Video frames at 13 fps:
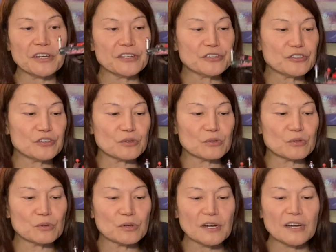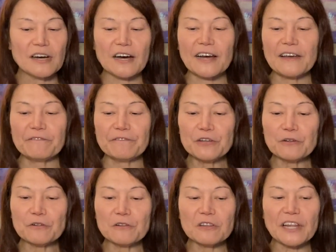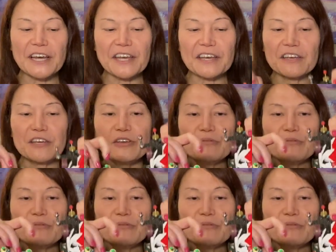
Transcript: So I feel like